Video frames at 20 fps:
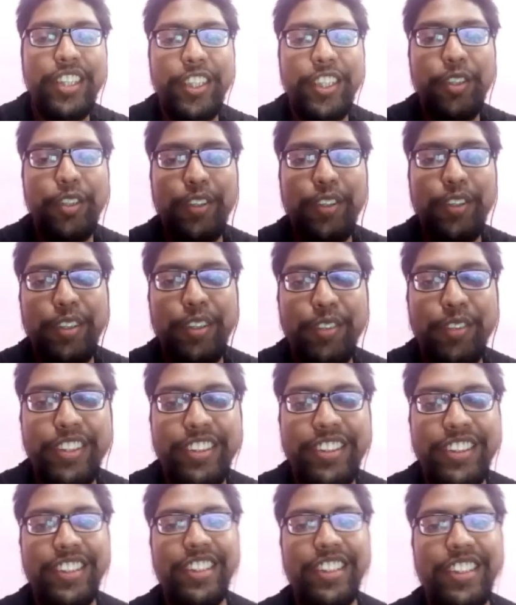Thank you very much,
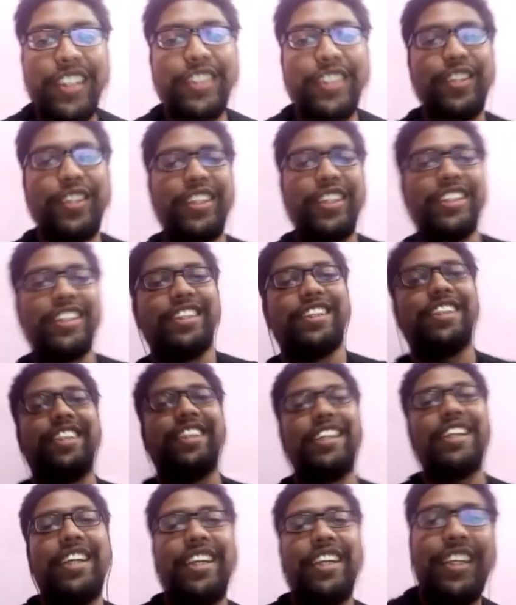sir. Actually,
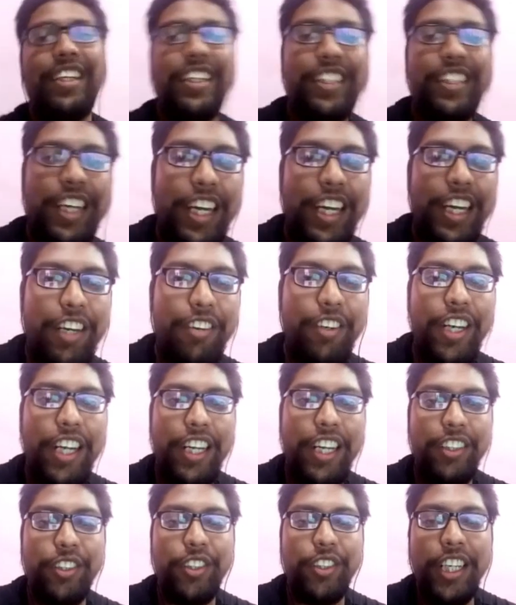I would
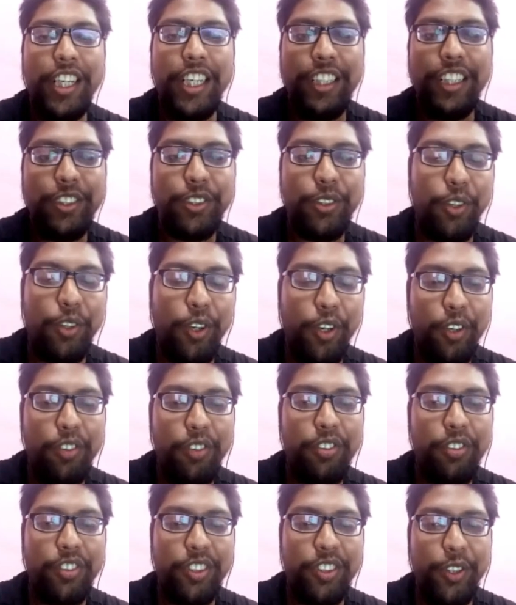like to thanks to all
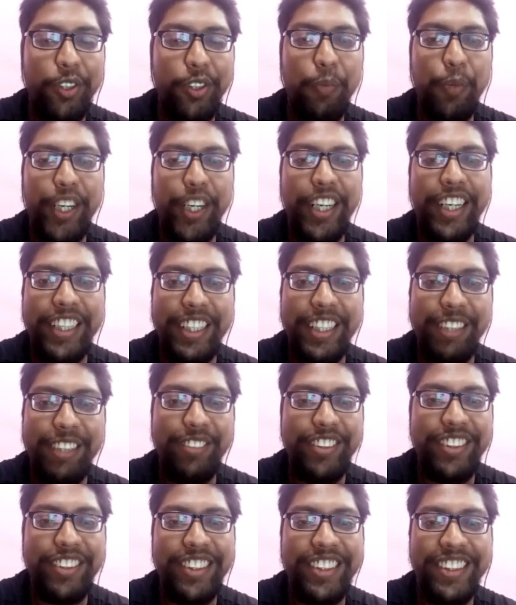of YourPedia team,
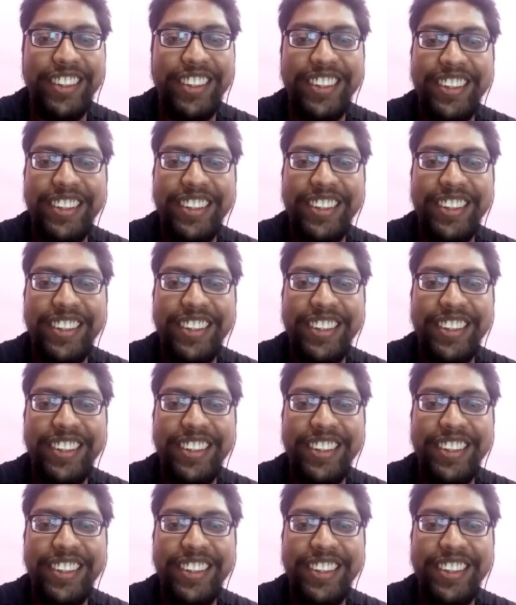sir.